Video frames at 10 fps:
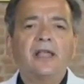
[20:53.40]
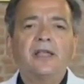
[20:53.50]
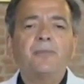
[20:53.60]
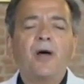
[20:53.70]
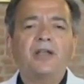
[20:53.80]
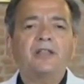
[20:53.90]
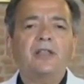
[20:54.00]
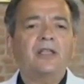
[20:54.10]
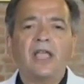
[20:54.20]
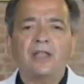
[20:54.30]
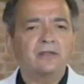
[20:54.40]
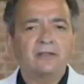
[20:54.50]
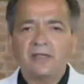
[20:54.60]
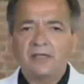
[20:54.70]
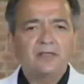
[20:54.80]
Anybody, again,
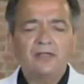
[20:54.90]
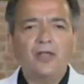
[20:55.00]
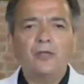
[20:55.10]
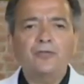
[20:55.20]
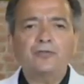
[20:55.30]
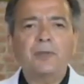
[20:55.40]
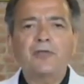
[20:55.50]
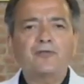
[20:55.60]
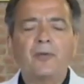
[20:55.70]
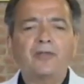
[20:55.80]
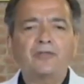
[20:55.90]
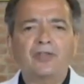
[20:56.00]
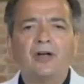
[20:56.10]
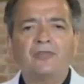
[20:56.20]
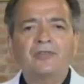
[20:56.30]
I only speak for
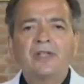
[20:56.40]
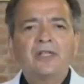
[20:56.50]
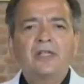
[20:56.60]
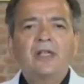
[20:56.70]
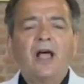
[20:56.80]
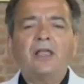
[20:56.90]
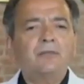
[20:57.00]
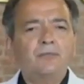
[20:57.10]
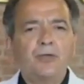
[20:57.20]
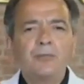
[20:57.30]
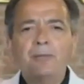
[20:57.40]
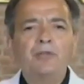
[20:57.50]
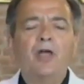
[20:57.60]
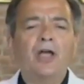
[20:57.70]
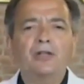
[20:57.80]
myself. I
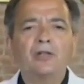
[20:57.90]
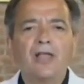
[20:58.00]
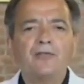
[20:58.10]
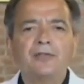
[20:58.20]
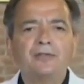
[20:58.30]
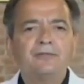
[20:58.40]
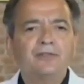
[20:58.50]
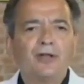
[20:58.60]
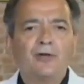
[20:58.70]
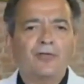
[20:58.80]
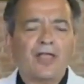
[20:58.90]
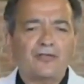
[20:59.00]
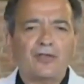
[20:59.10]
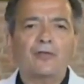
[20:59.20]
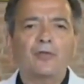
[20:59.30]
remember 9/11,
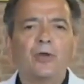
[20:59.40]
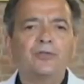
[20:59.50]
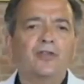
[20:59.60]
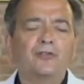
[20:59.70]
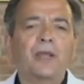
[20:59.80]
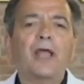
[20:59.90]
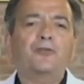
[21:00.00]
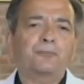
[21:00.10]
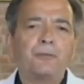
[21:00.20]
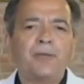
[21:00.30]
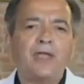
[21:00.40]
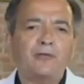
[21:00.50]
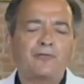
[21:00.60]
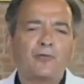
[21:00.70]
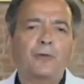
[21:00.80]
as everyone does, but I was
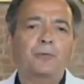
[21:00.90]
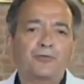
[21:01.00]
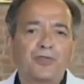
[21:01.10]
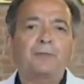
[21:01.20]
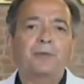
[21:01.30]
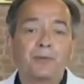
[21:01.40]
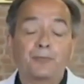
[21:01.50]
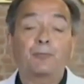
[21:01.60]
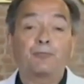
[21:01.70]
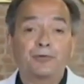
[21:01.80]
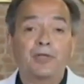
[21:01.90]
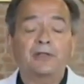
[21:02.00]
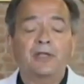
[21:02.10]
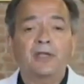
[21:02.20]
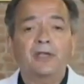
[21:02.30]
prepared for it because I'd been
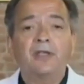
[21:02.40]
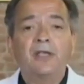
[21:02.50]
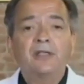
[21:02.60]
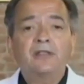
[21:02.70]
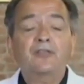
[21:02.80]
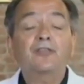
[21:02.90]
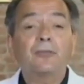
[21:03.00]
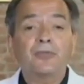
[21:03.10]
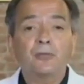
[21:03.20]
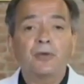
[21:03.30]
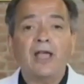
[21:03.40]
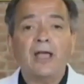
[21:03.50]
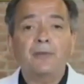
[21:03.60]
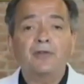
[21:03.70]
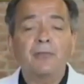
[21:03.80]
predicting it, that something would
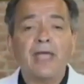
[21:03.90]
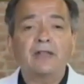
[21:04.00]
happen of